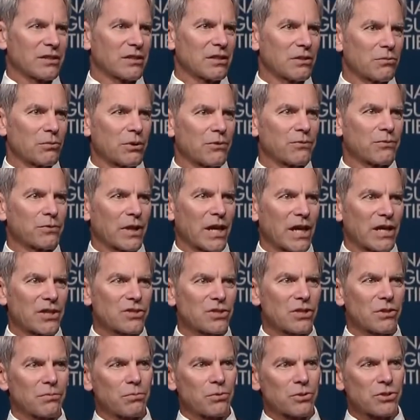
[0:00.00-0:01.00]
that
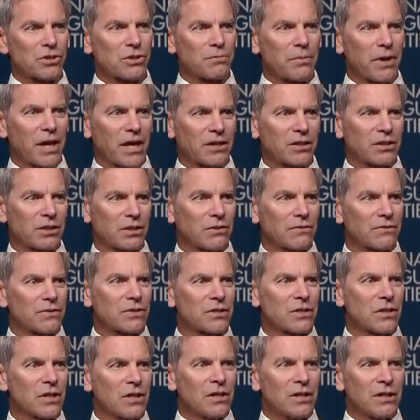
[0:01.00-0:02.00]
reflects the
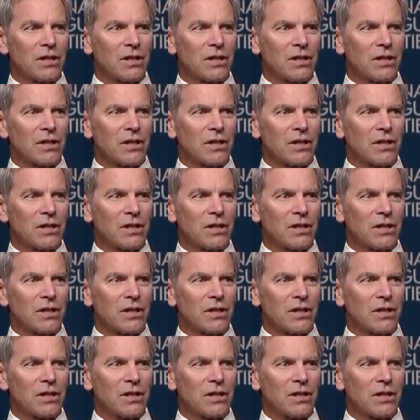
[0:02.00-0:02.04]
perspectives